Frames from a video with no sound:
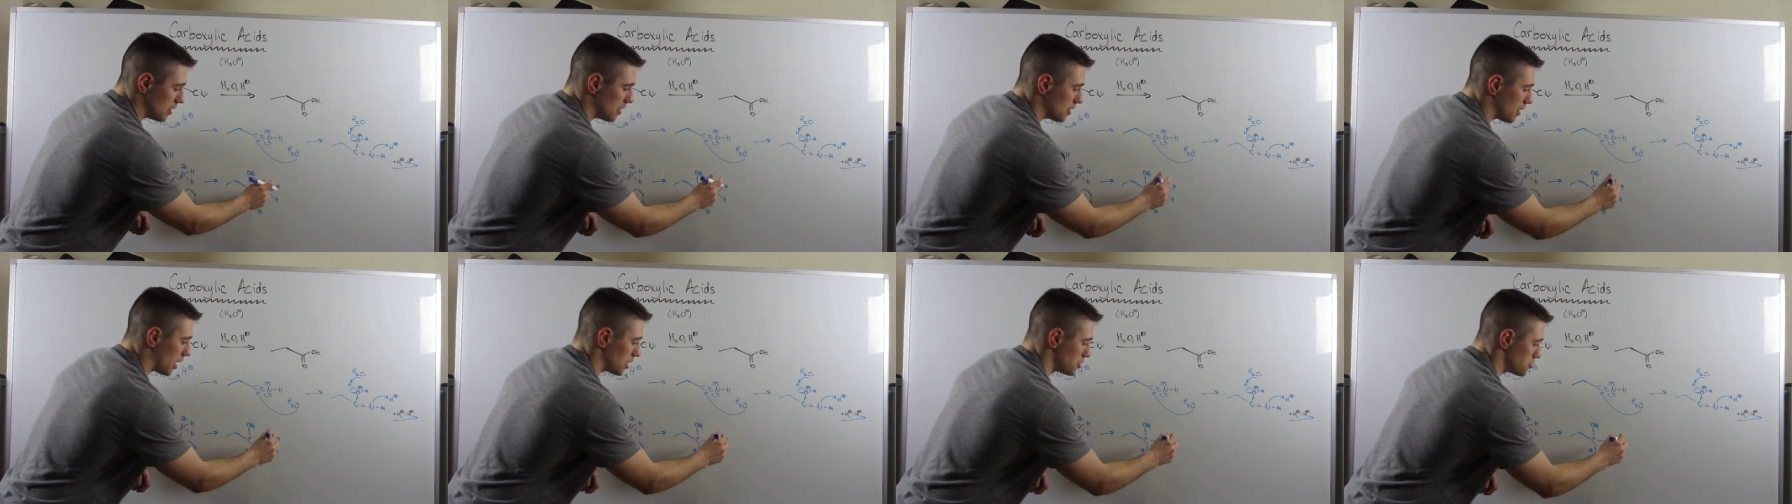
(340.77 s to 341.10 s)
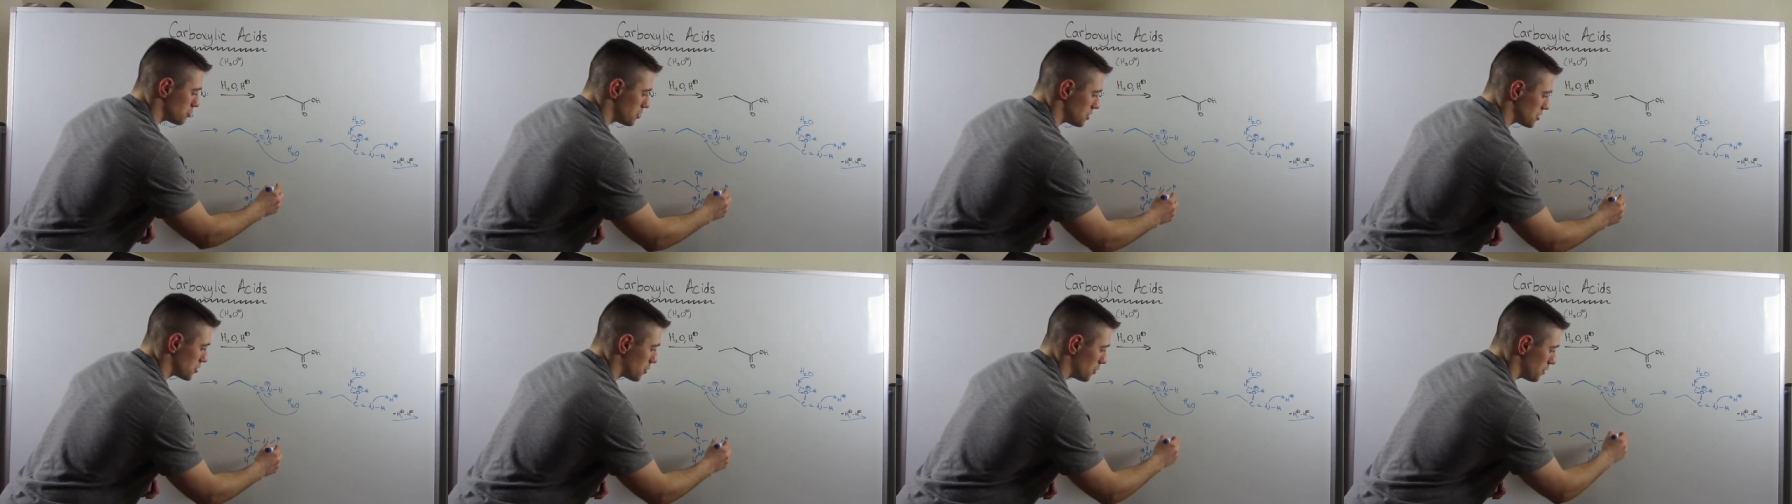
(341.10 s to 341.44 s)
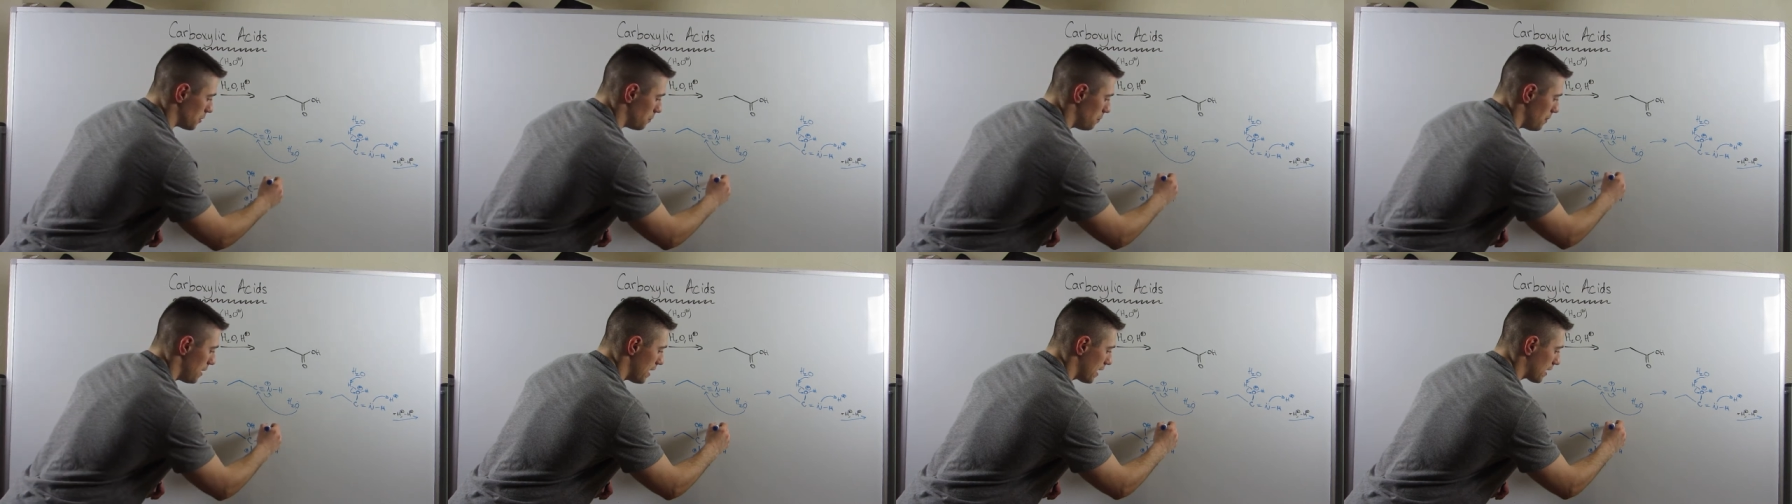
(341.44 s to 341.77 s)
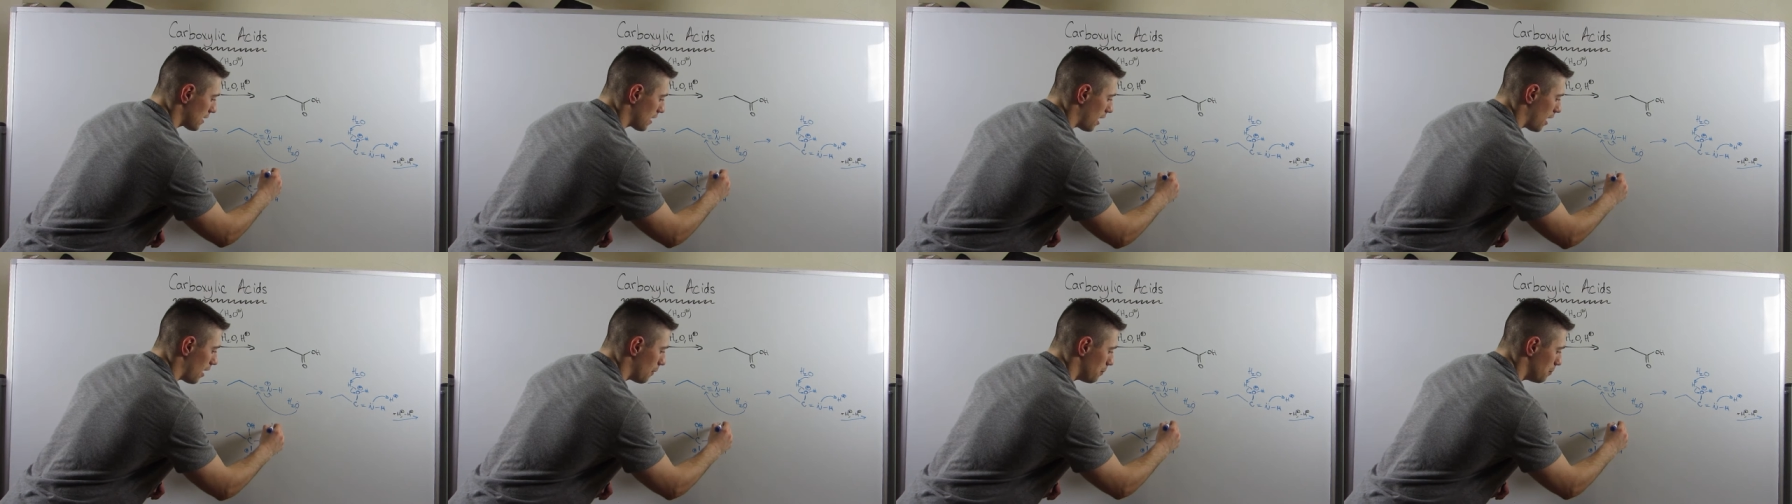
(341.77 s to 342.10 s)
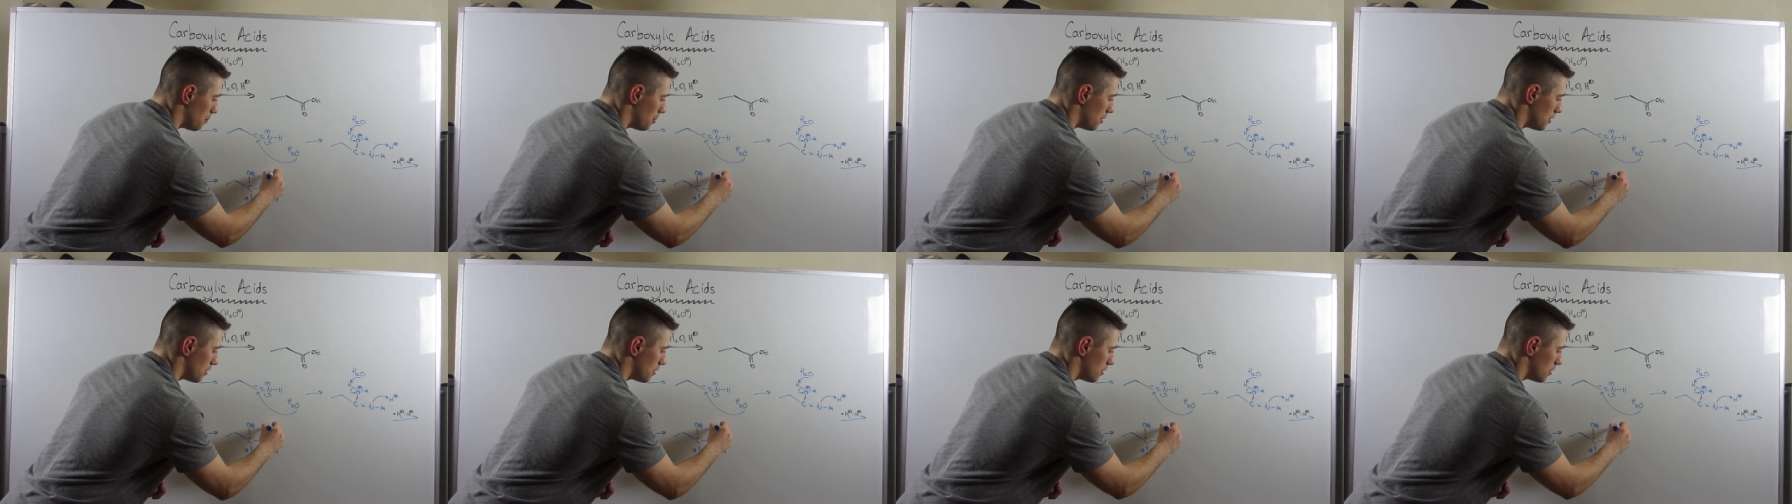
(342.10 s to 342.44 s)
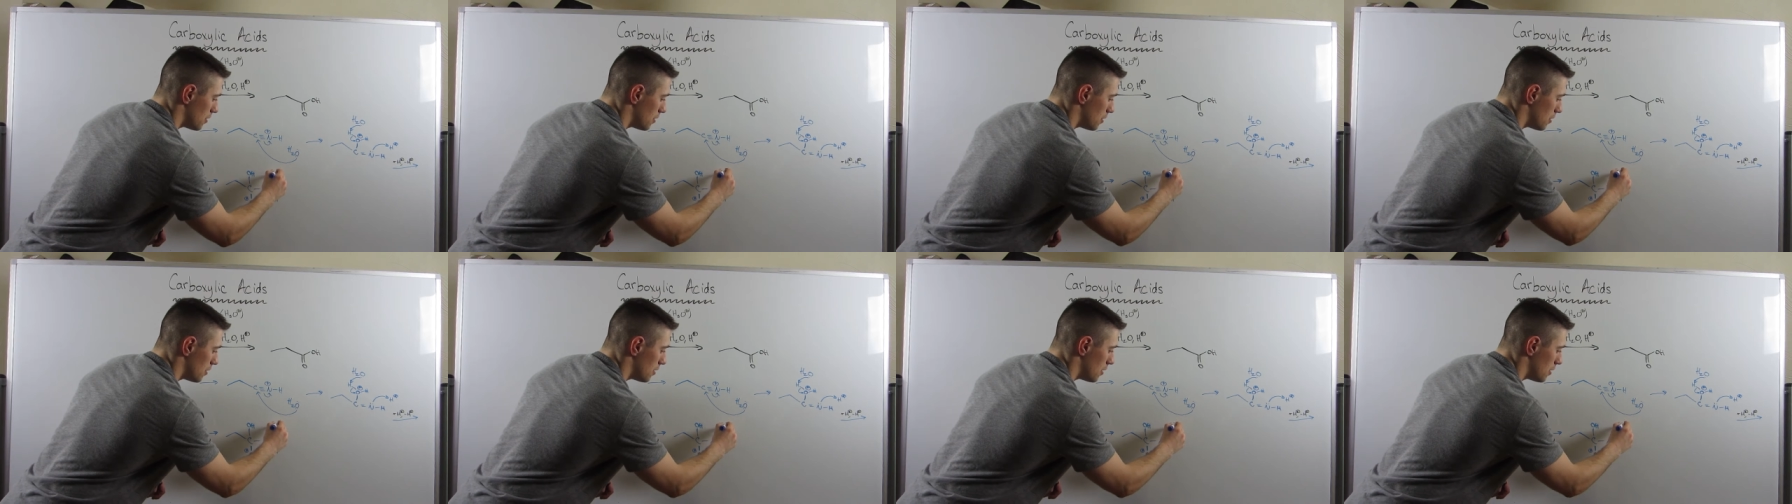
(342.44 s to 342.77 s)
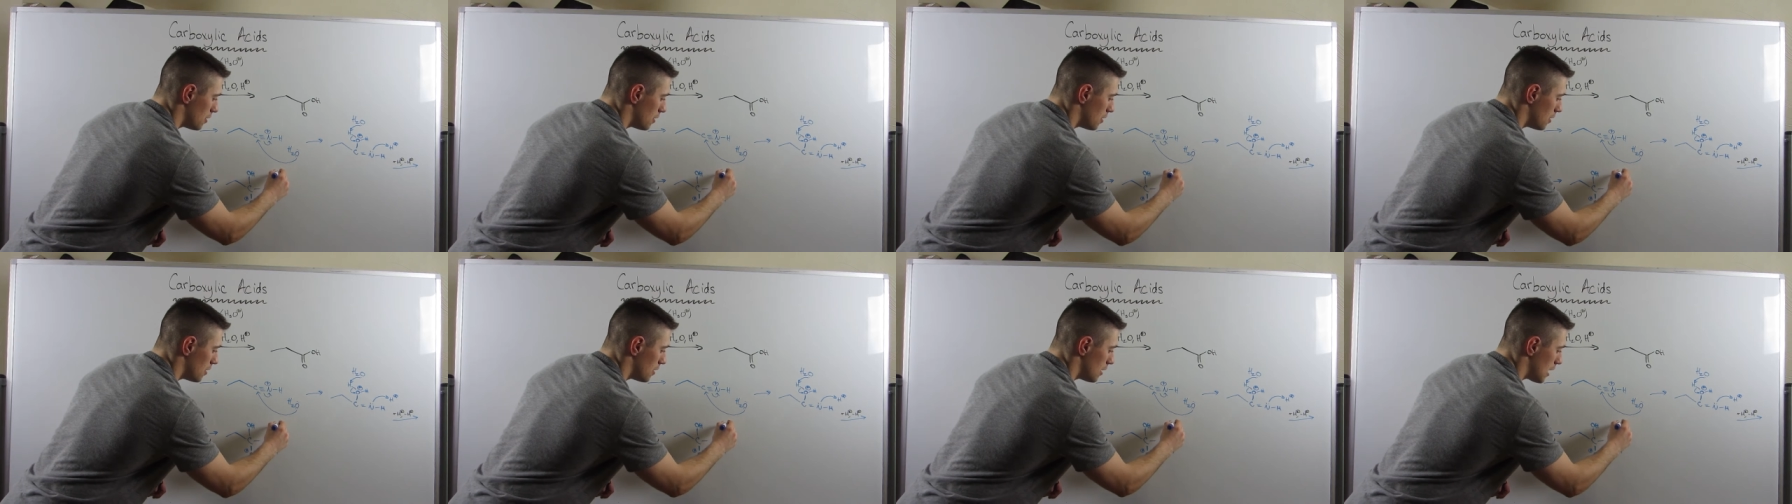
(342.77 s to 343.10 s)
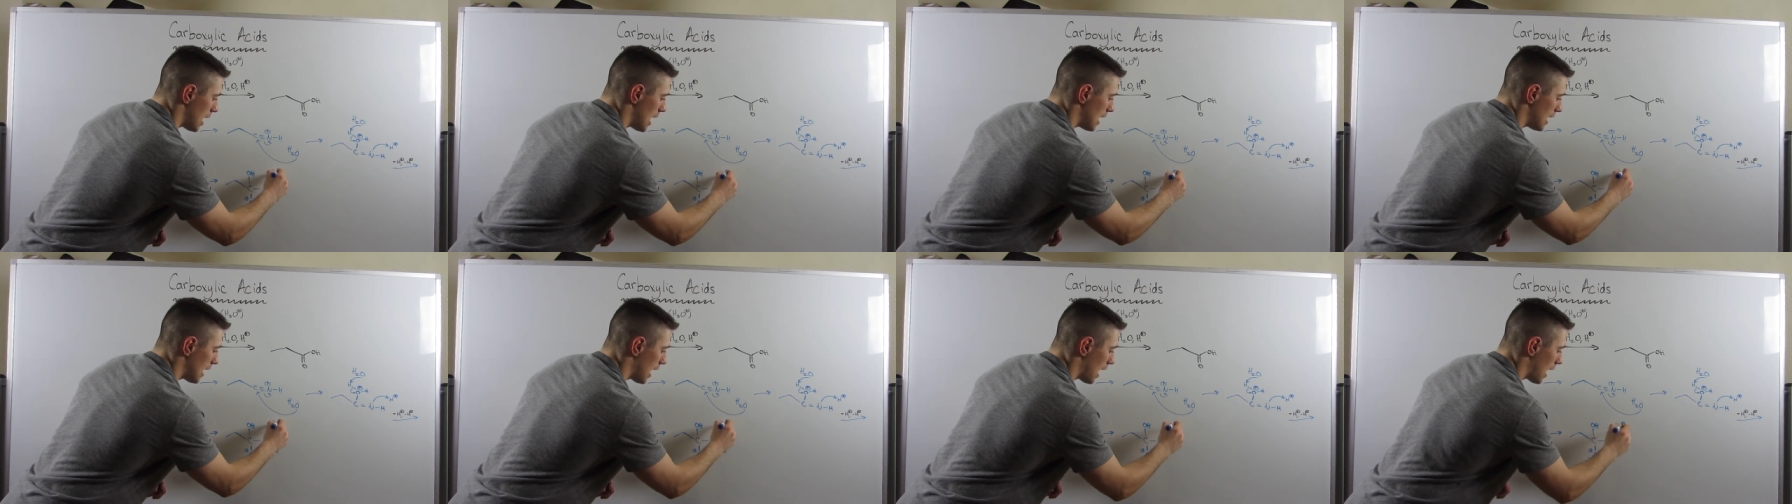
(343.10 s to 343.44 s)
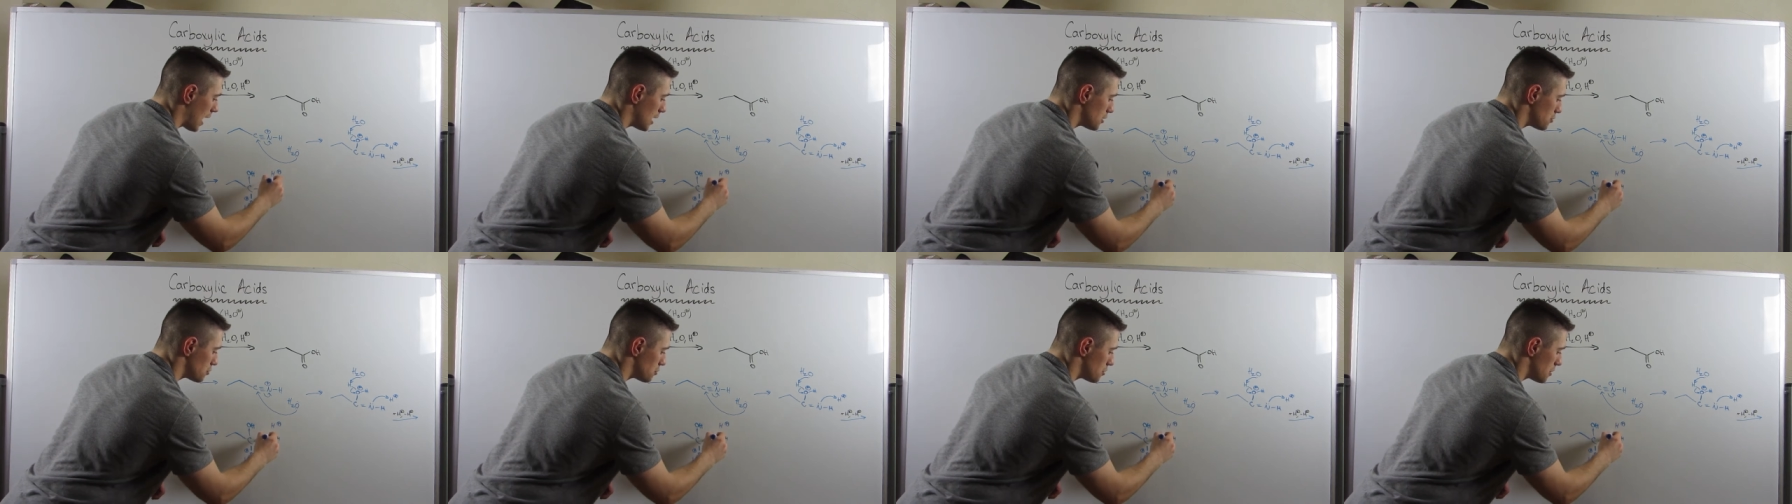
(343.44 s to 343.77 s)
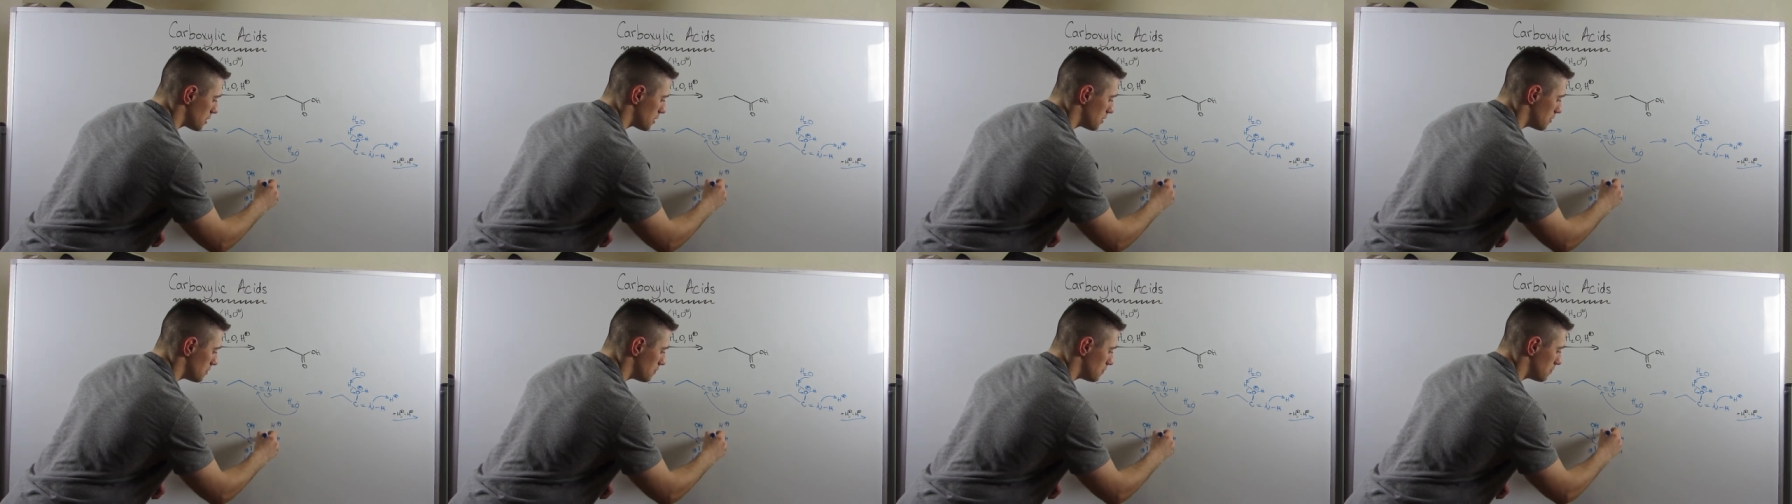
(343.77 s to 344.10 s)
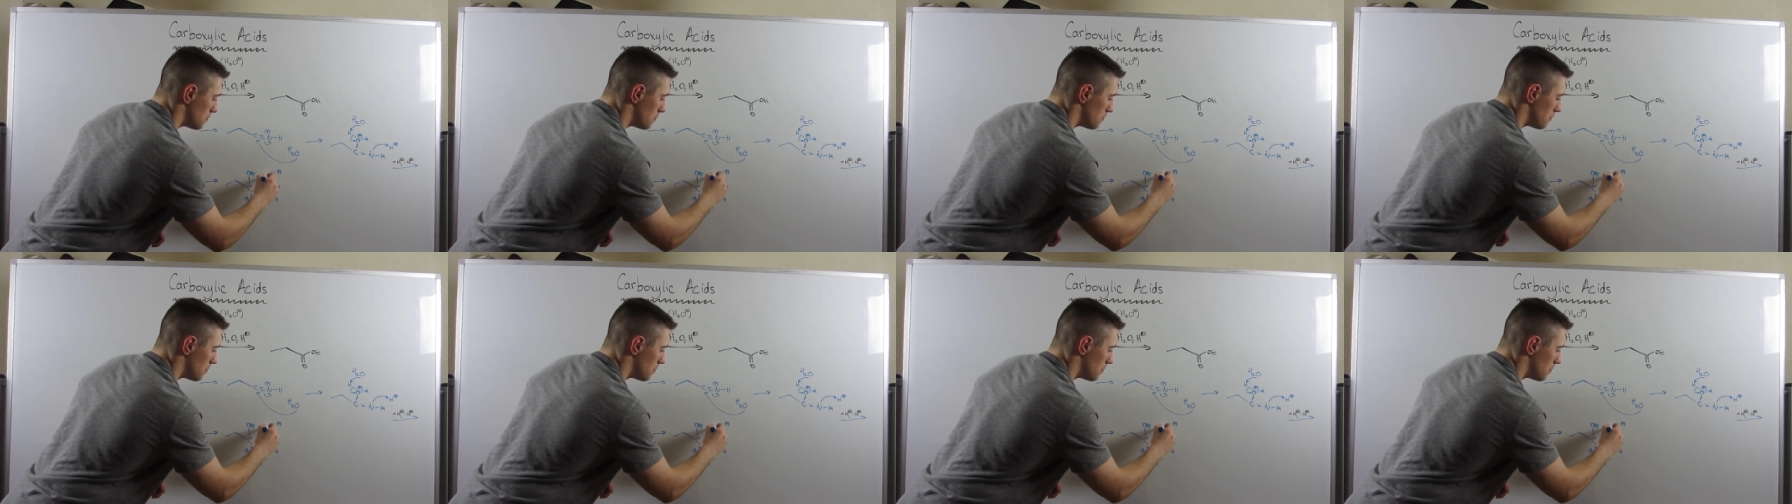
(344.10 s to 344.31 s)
Nitrogen's going to pick up a hydrogen,